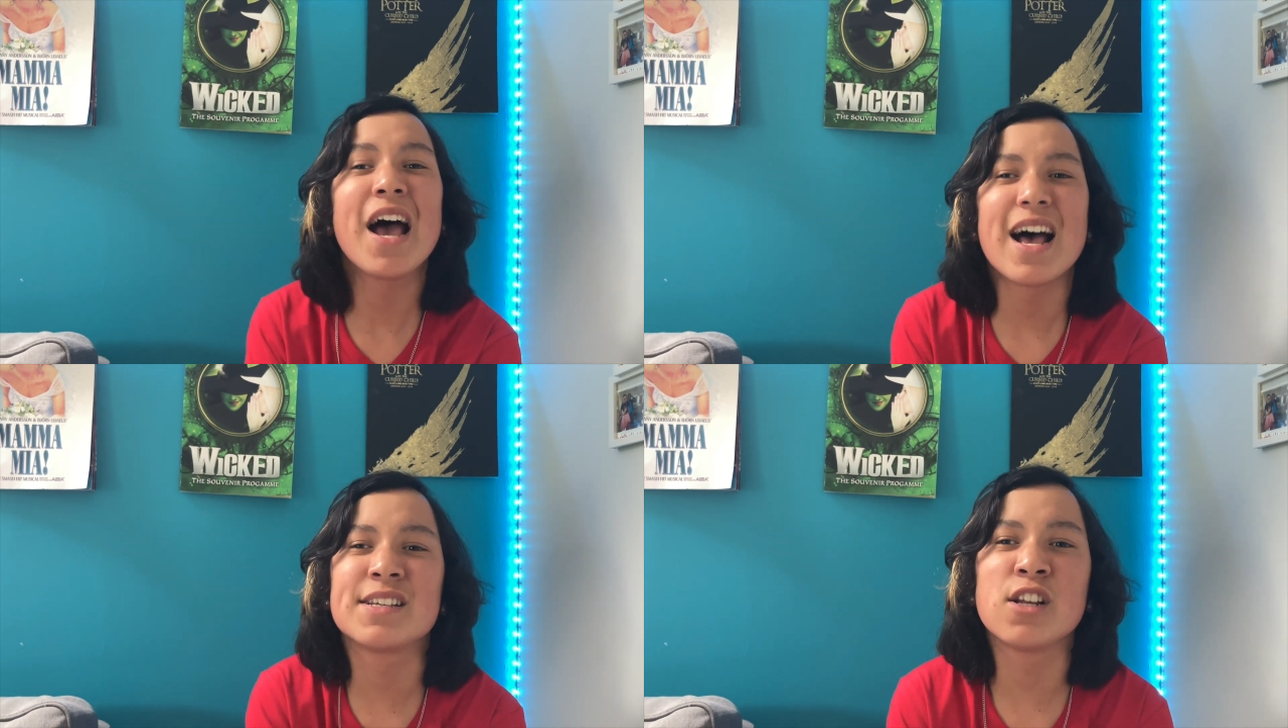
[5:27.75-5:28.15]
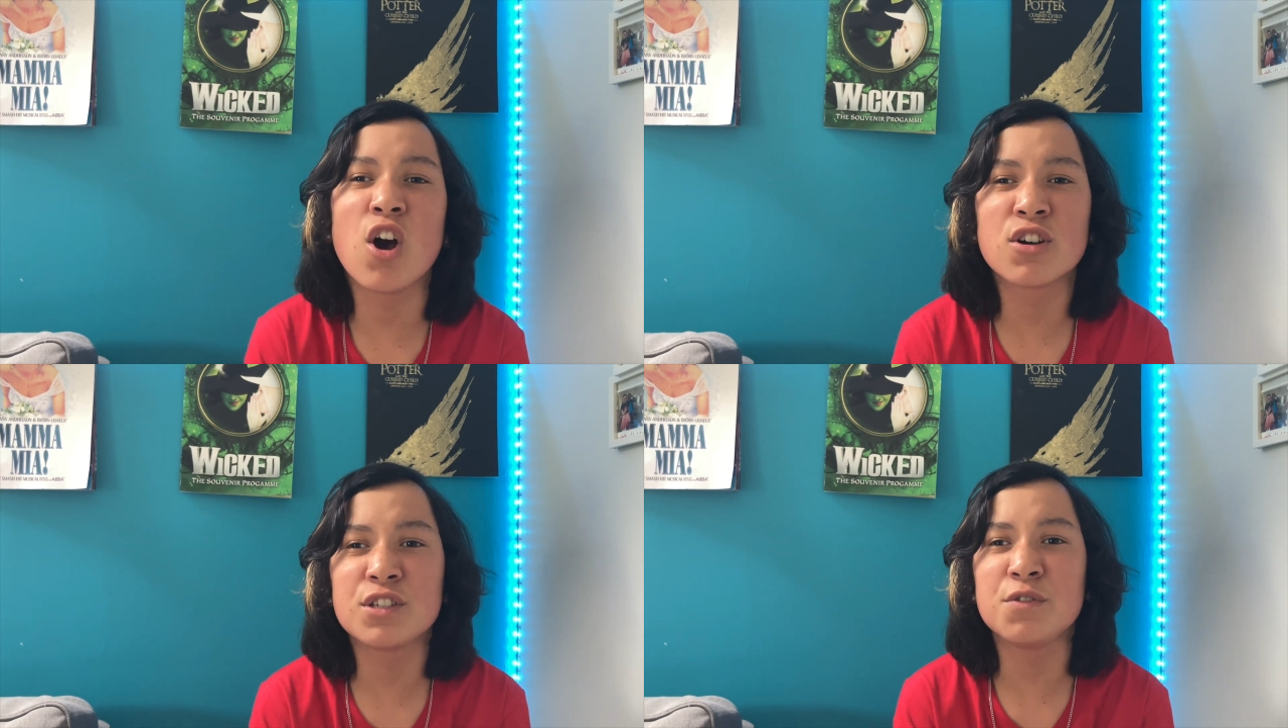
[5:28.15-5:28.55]
as
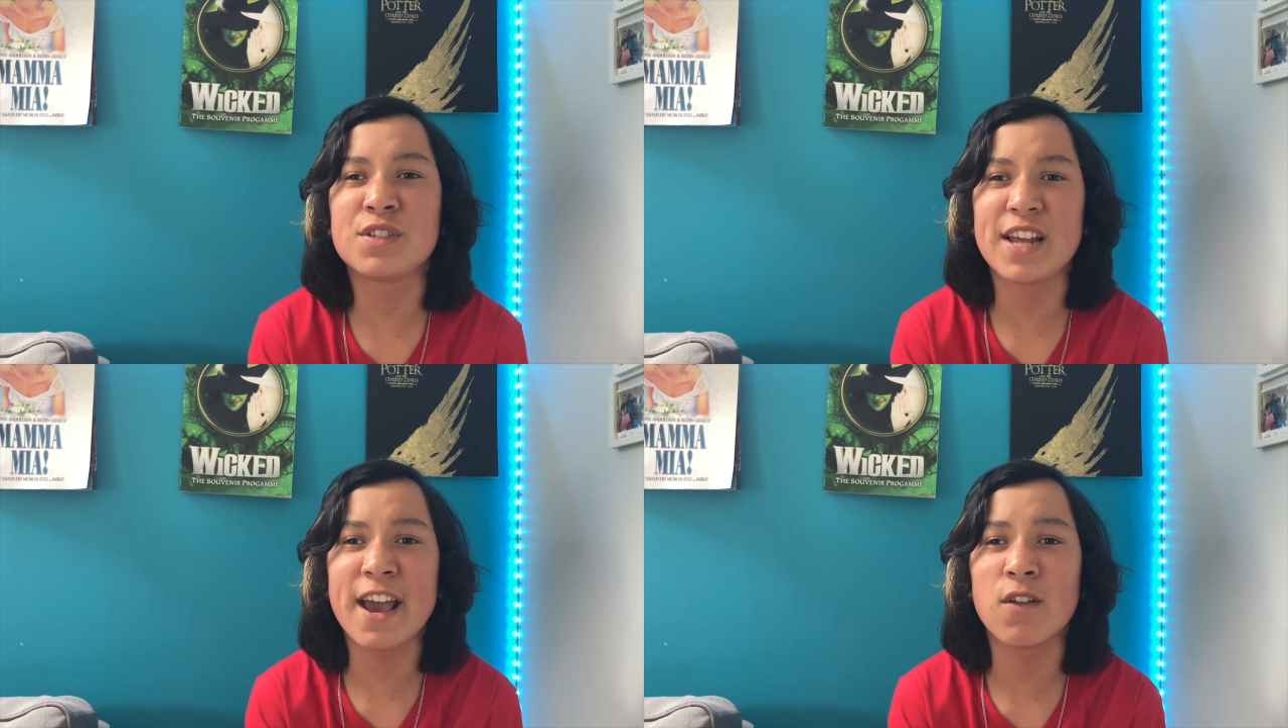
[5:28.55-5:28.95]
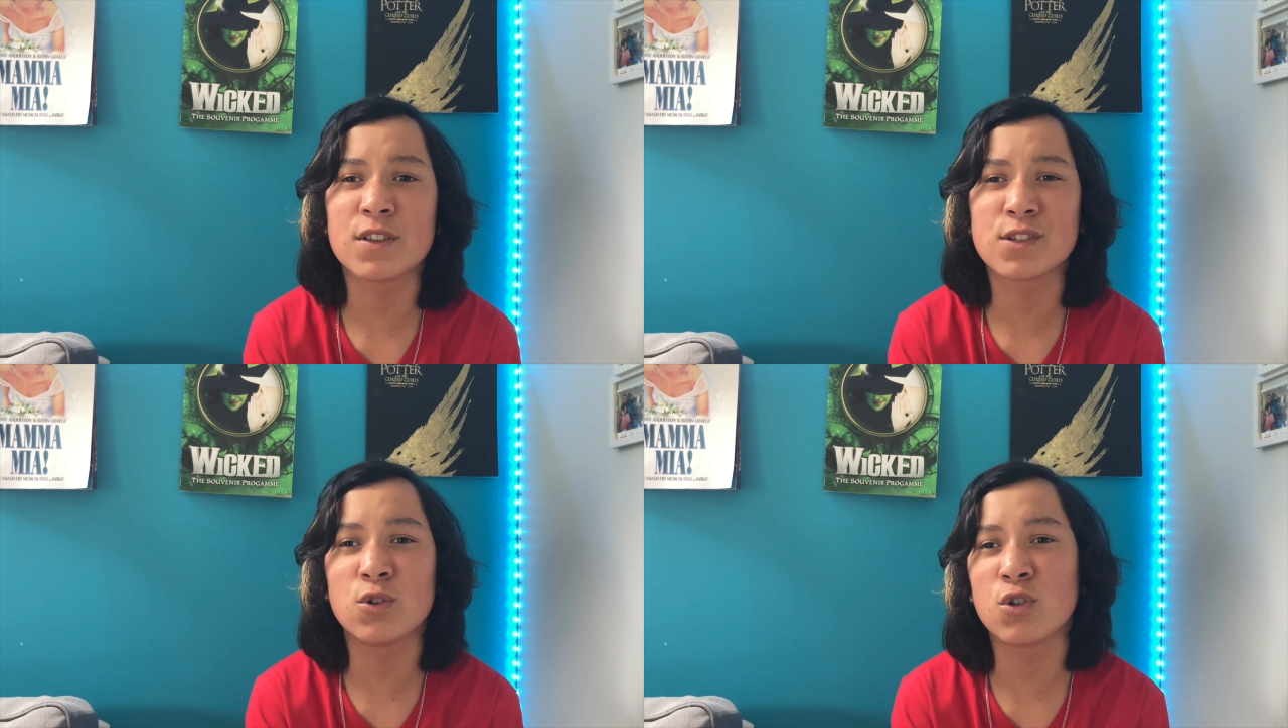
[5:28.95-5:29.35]
long as you stay on the
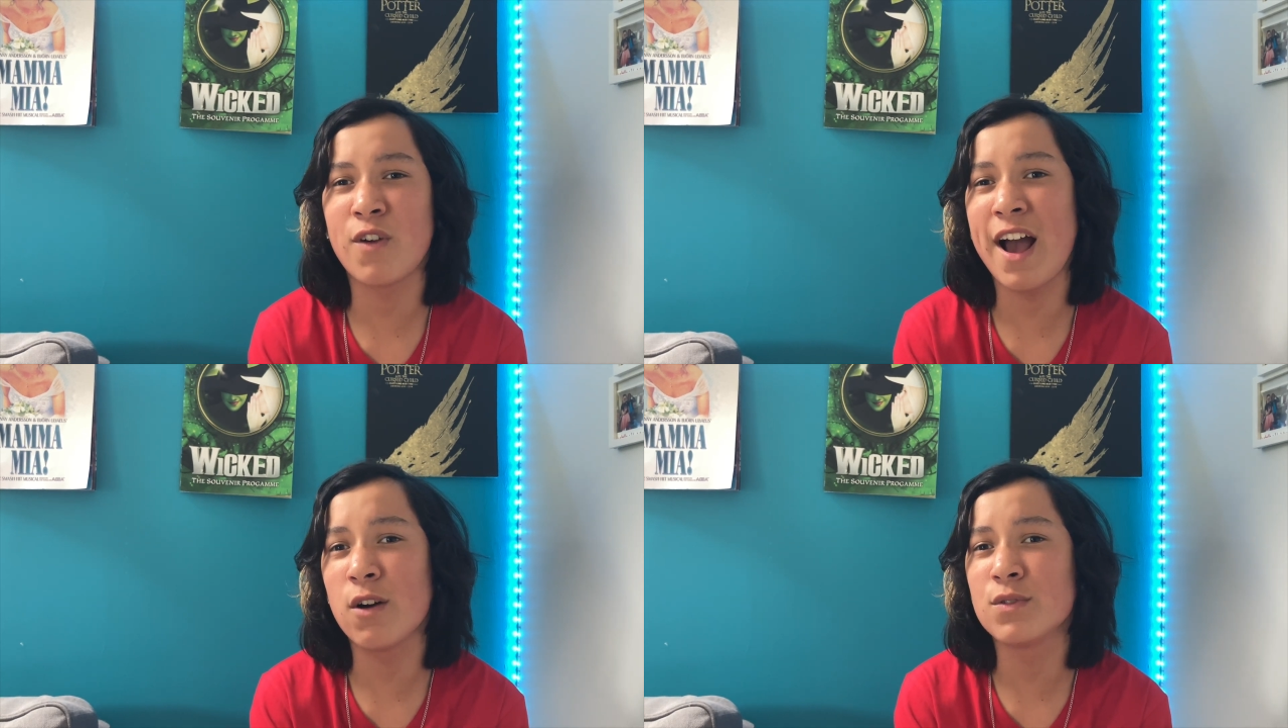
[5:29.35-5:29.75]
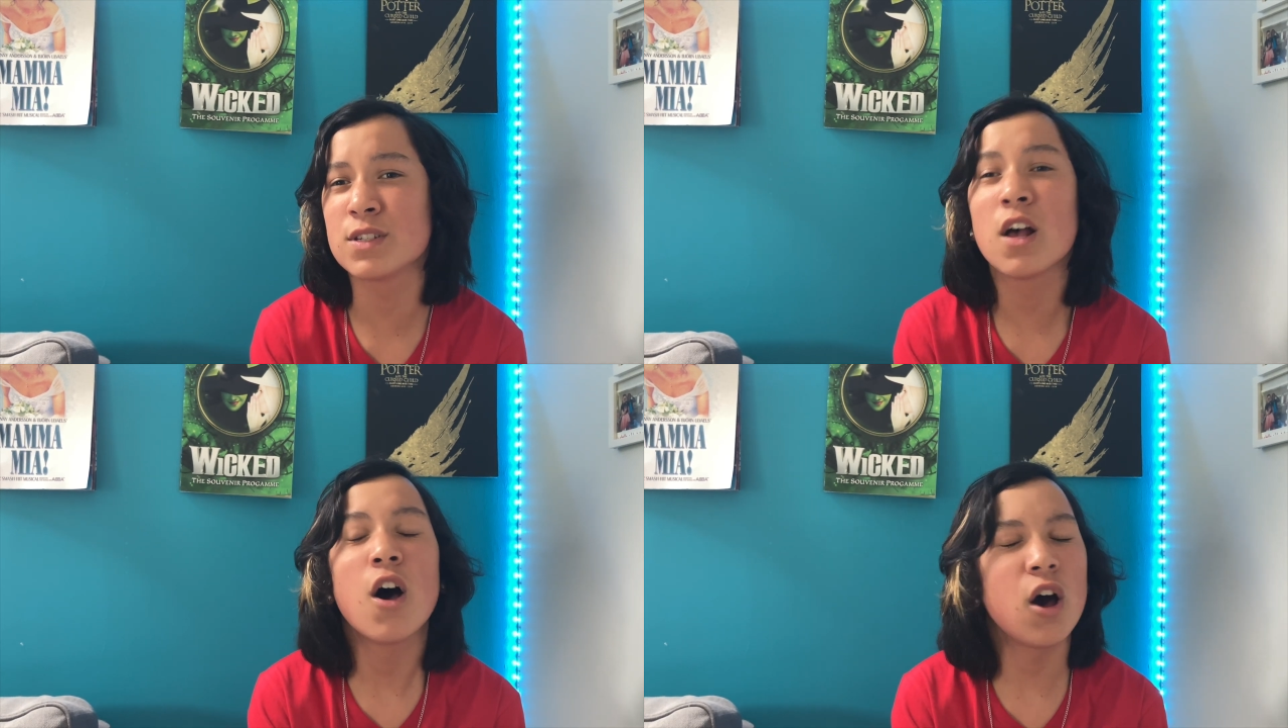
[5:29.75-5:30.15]
school grounds,
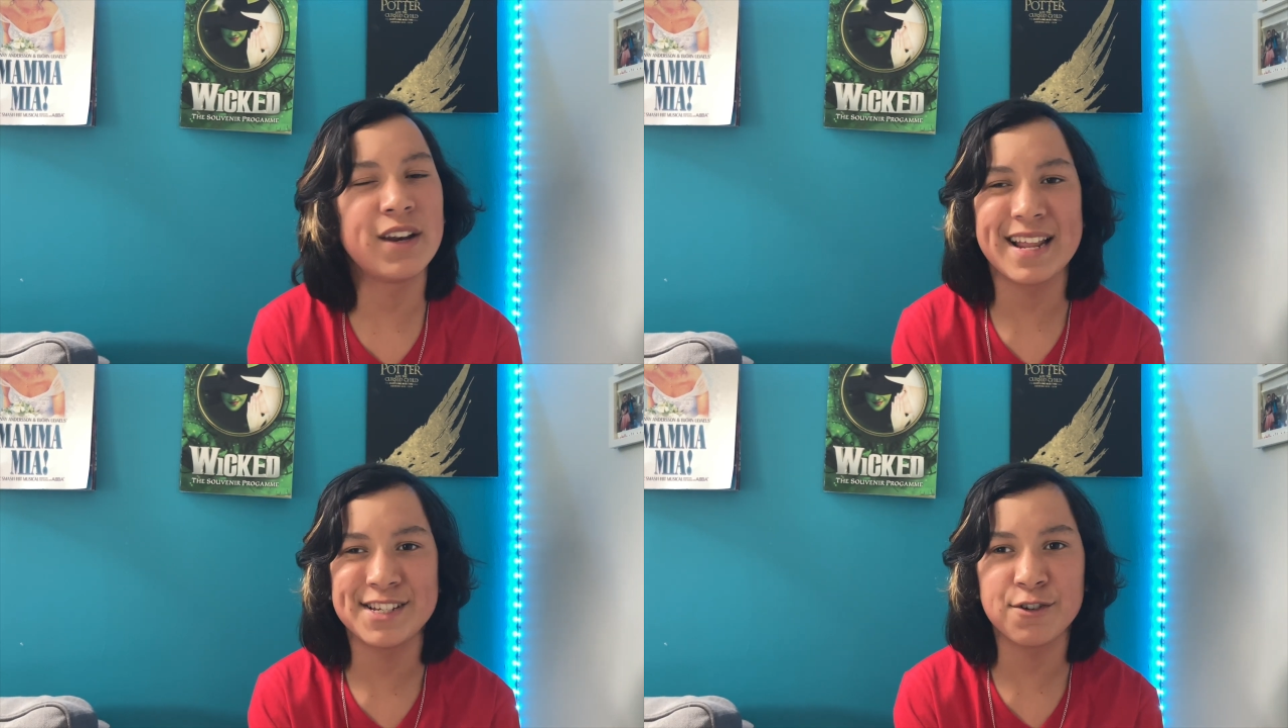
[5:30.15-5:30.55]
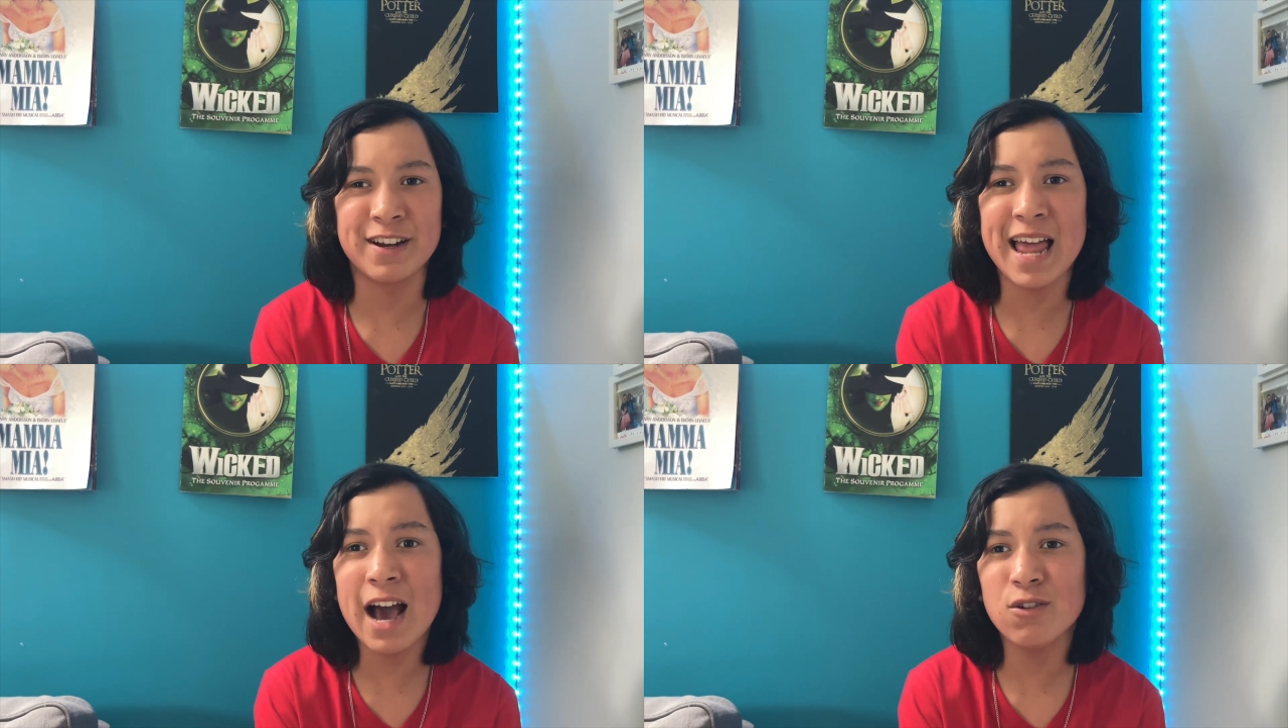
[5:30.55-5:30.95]
unless you're
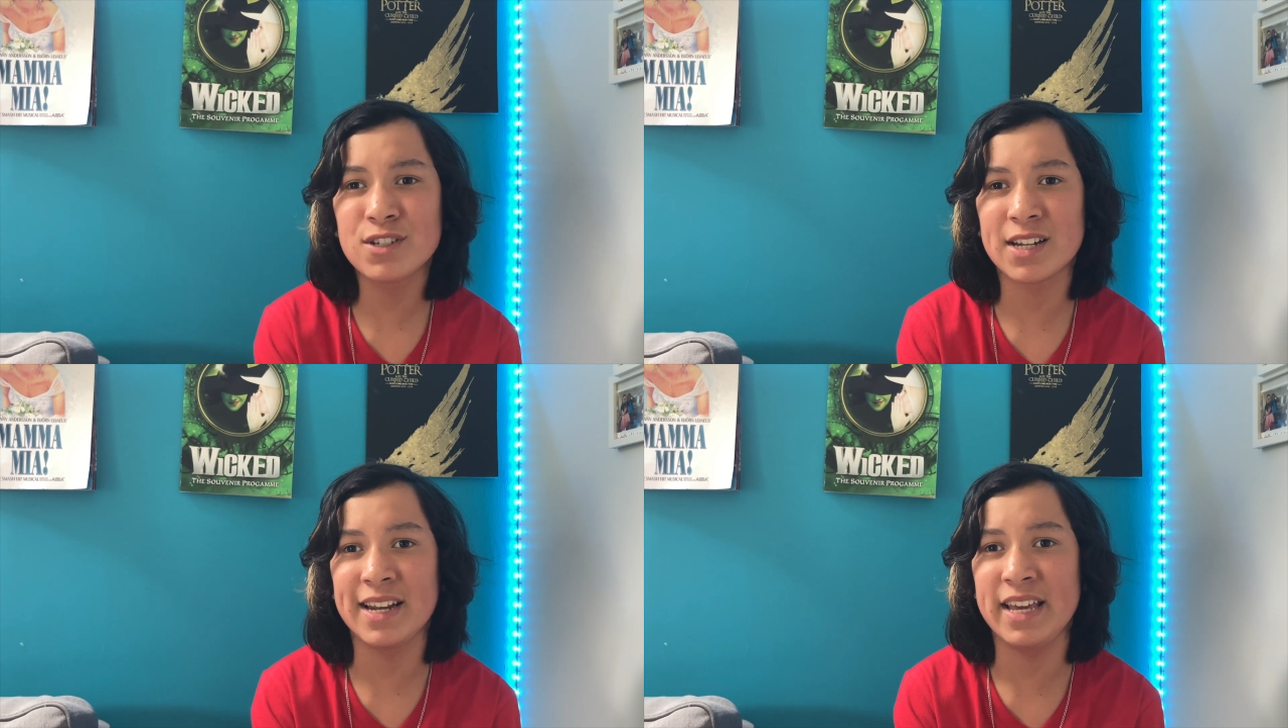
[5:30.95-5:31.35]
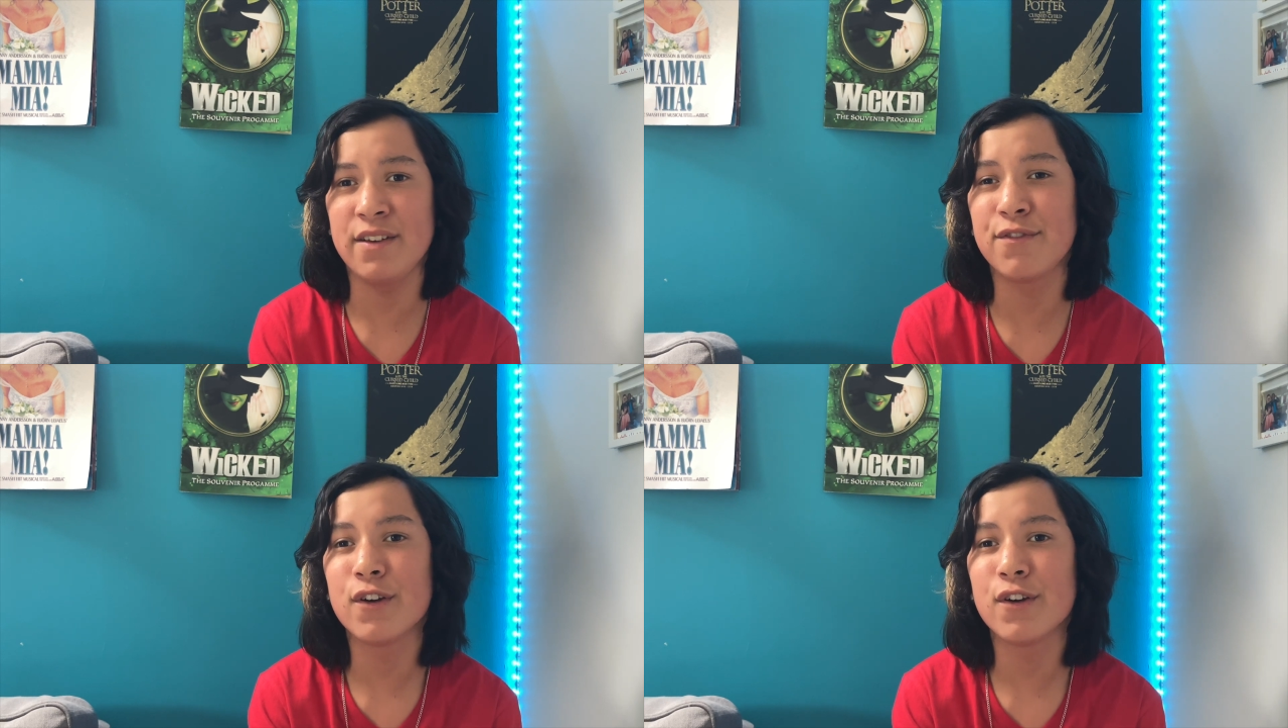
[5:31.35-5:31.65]
allowed to leave.